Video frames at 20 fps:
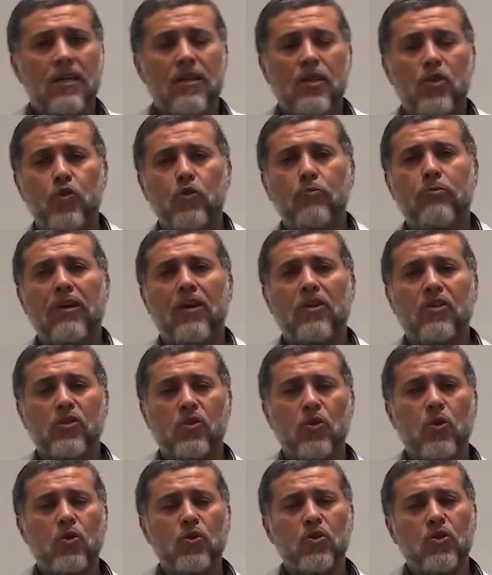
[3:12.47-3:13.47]
there should be a
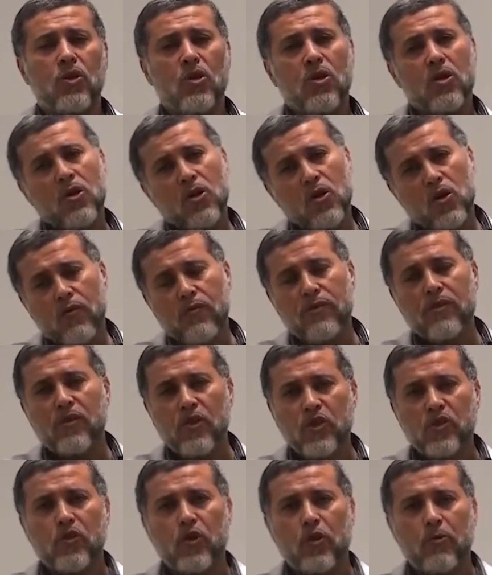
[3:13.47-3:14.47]
source of the
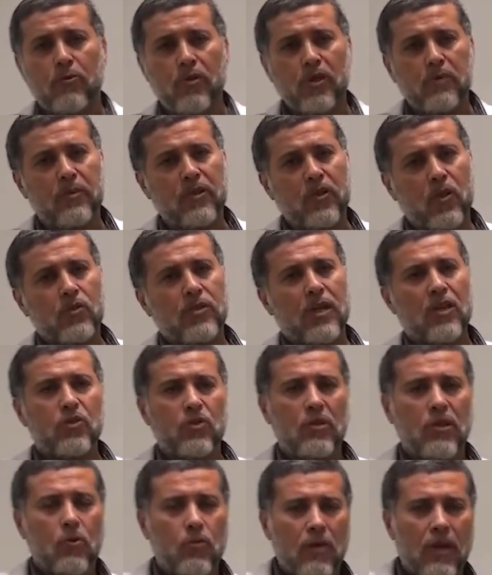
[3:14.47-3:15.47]
disturbance, because
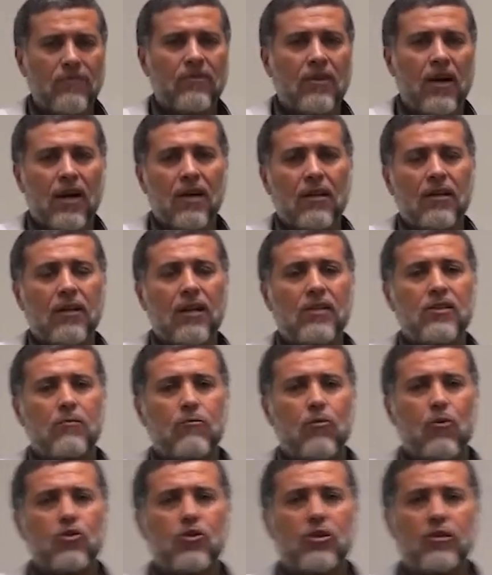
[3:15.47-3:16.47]
actually waves is a
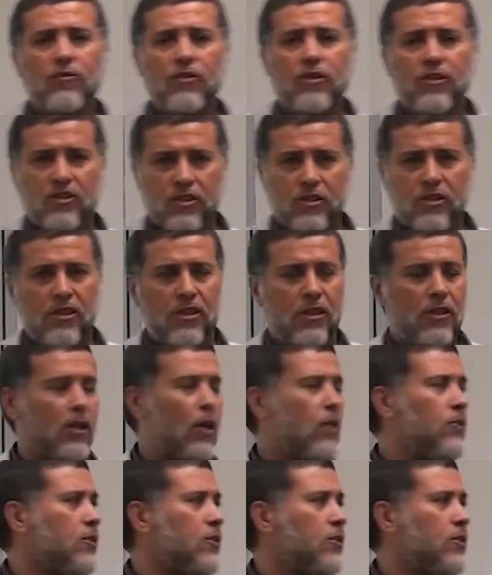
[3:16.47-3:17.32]
motion of a